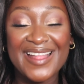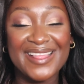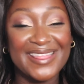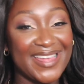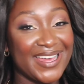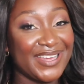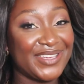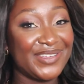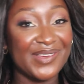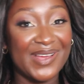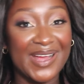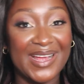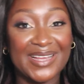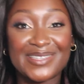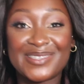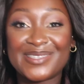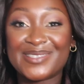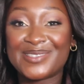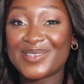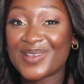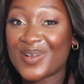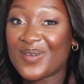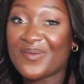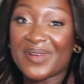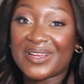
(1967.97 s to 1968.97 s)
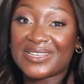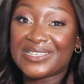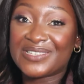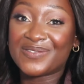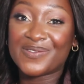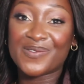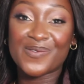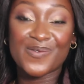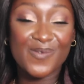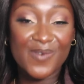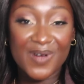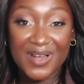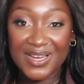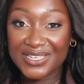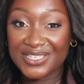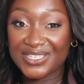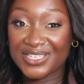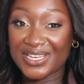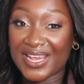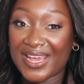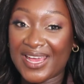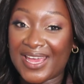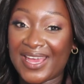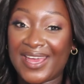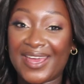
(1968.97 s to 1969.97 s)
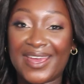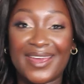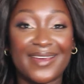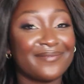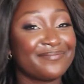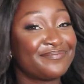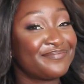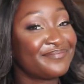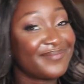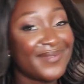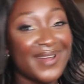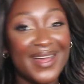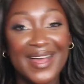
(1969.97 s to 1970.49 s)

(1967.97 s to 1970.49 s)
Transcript: thank you guys so much for watching